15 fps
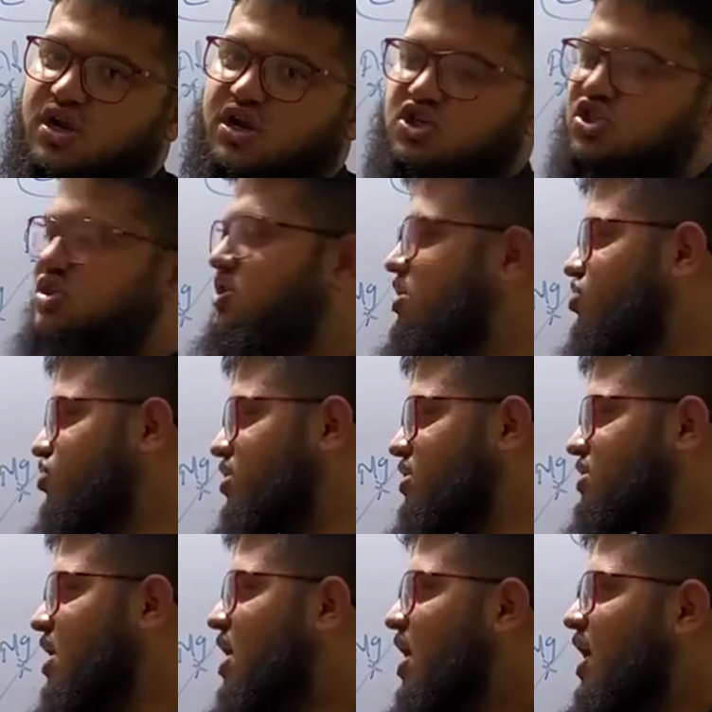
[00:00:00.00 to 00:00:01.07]
energies
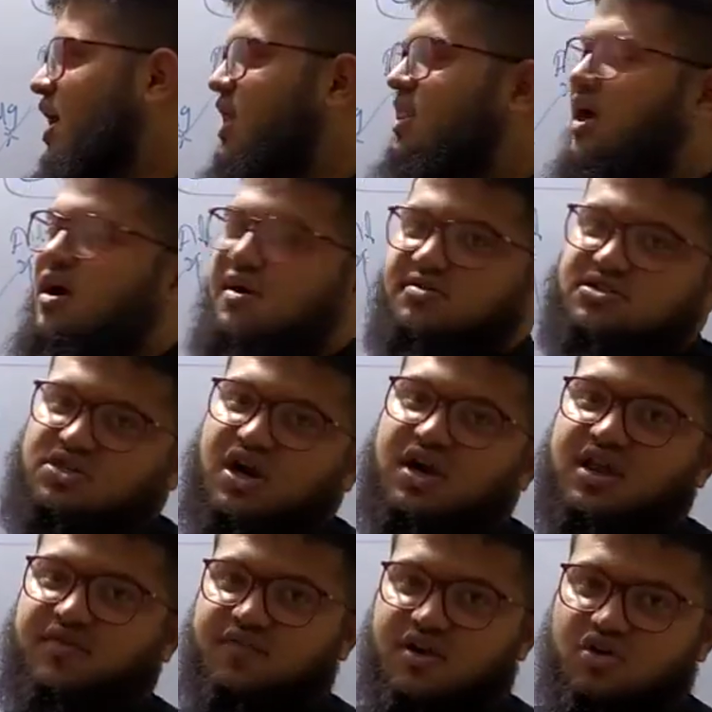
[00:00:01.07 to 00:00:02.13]
increase in our
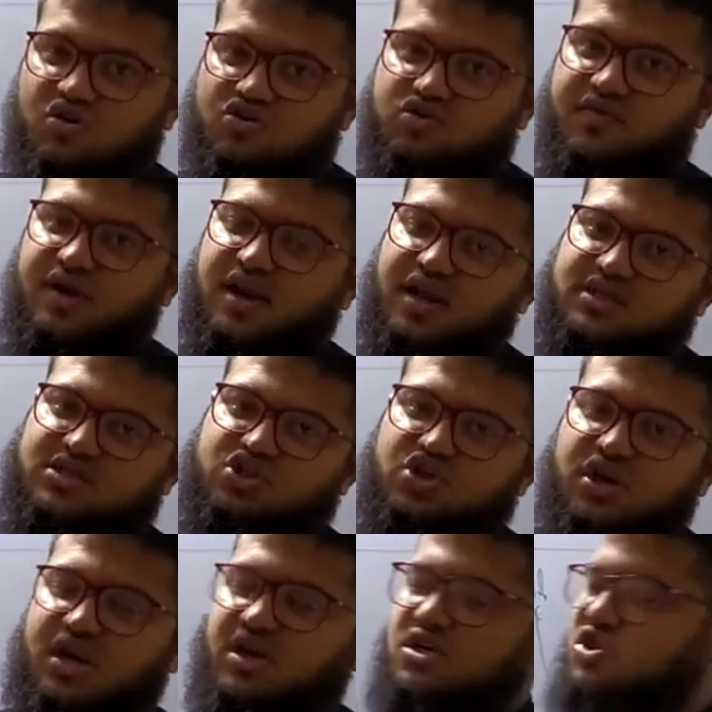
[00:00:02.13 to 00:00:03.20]
starting videos of
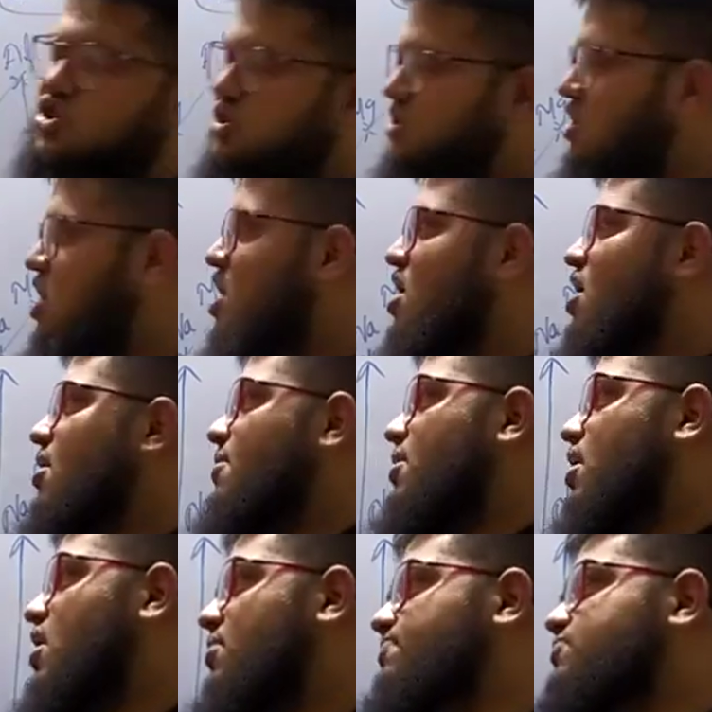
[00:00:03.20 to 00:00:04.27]
ionization energies.
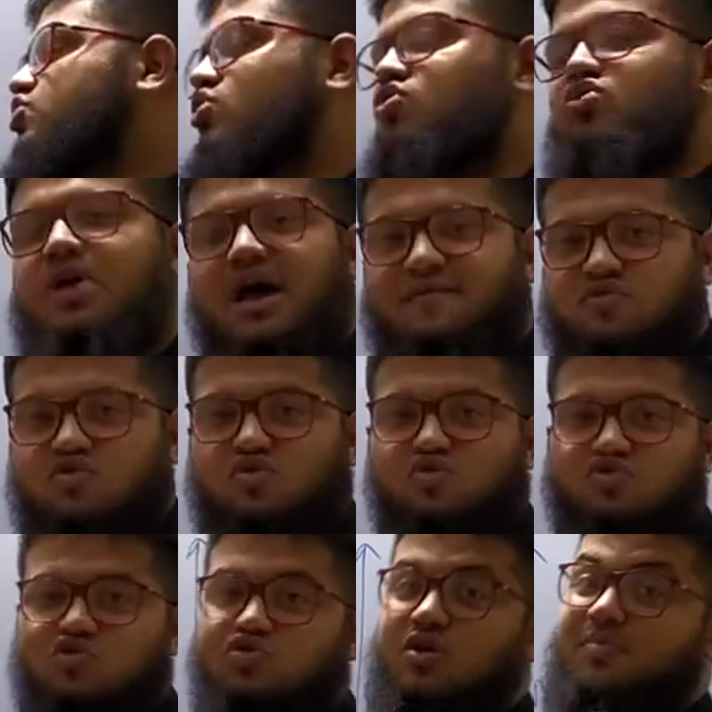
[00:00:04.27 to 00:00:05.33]
So you'll have to
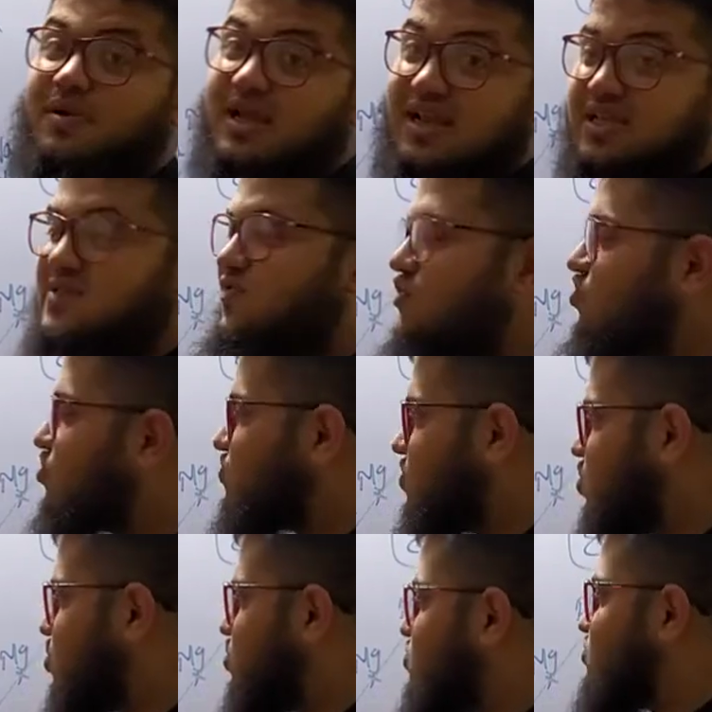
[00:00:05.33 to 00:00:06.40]
look through the playlist for those
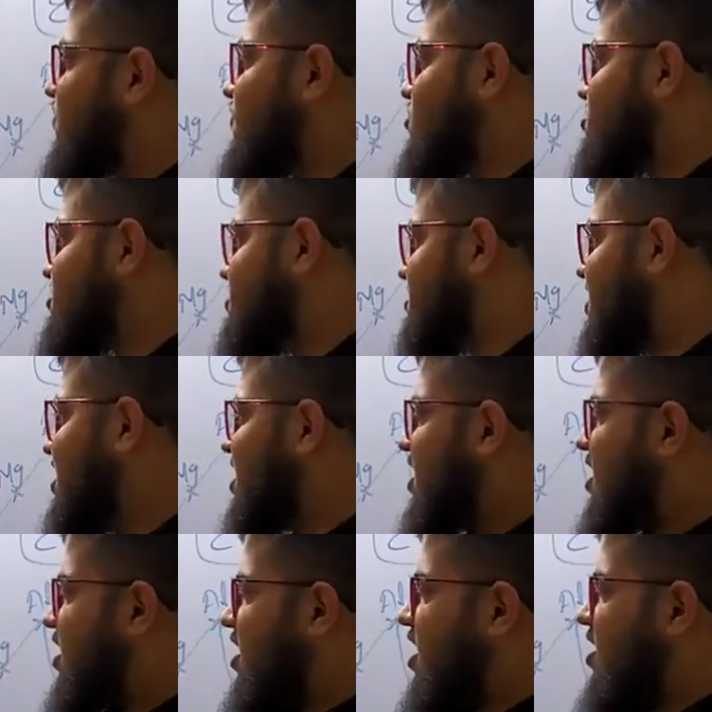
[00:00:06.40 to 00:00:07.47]
videos, of course.
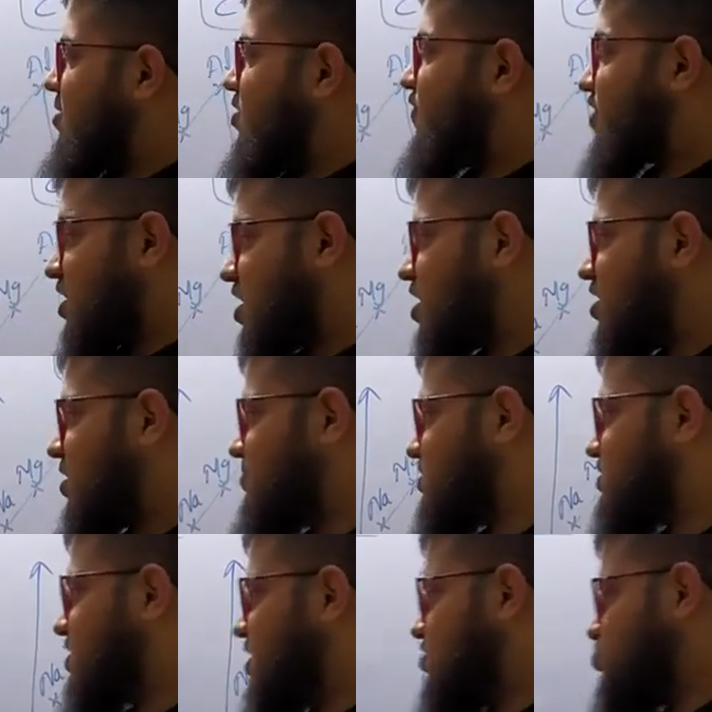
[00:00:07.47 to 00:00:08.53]
Over here I'm
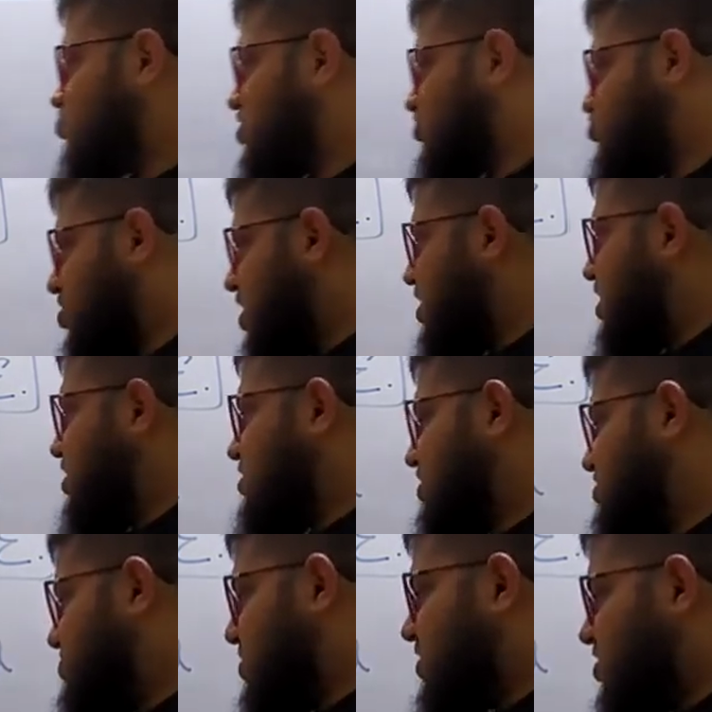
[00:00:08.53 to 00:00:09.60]
just going to do the trend and
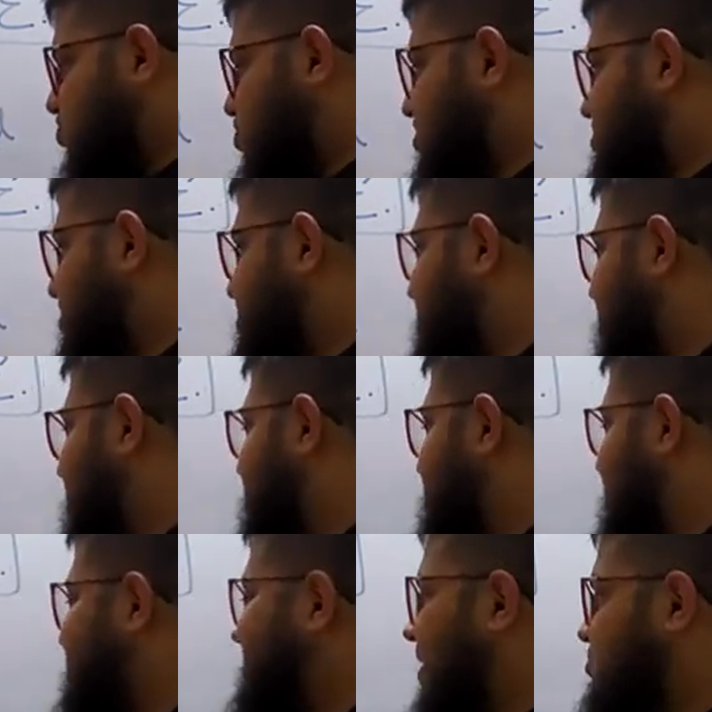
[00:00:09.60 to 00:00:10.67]
explain the reasons and
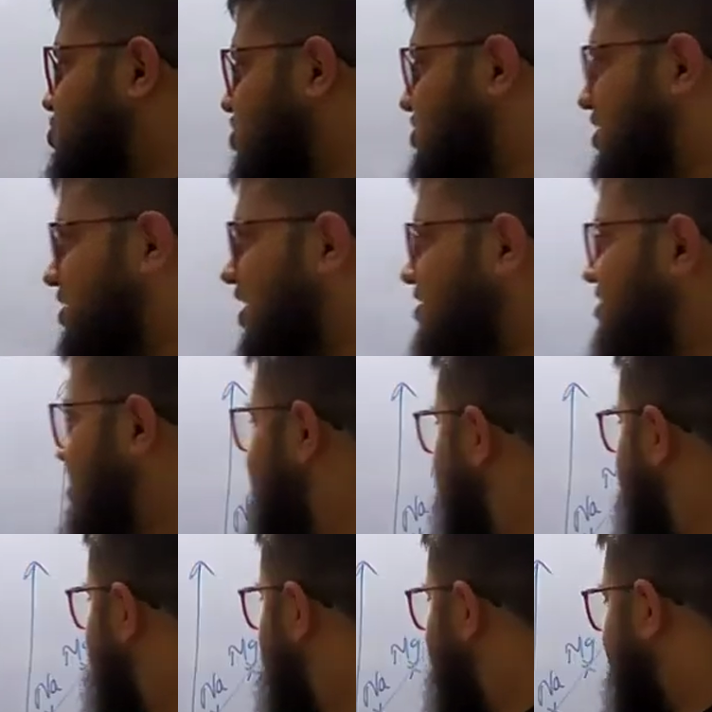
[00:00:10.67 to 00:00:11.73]
exceptions, and that's it.
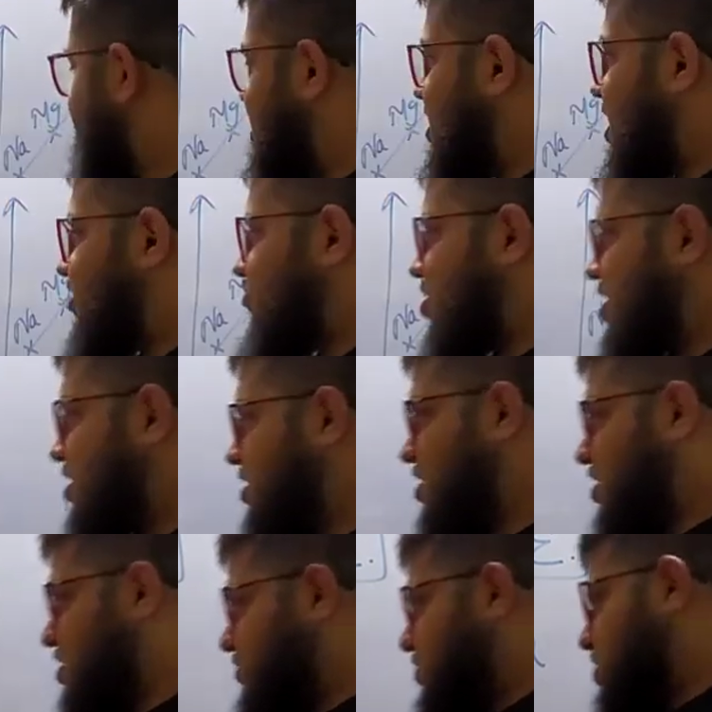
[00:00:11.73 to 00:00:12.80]
And then electrical
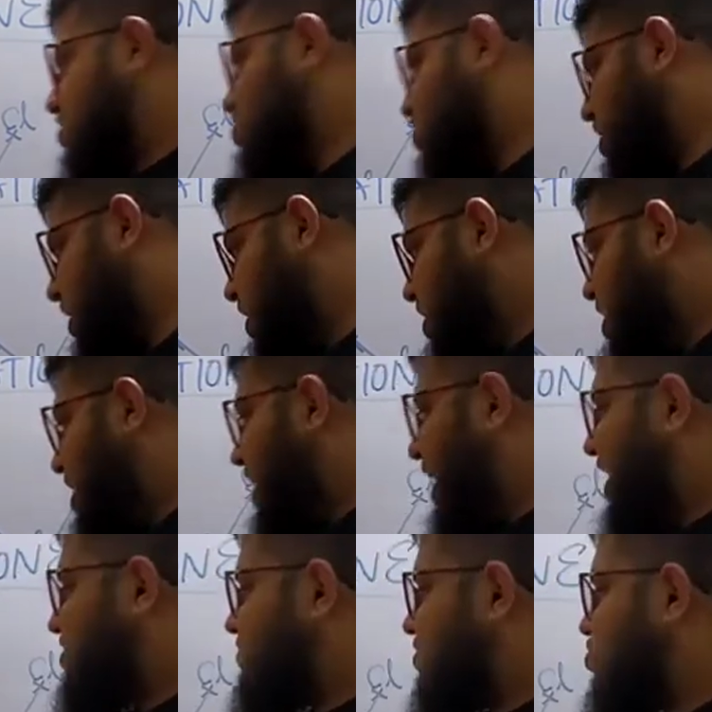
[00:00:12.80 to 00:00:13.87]
conductivity. Okay,
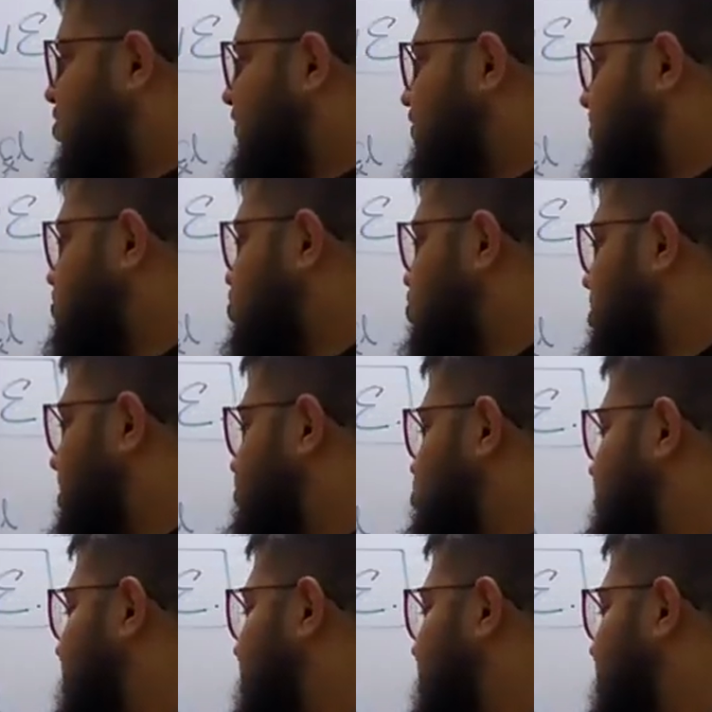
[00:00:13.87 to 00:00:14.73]
as we go from sodium to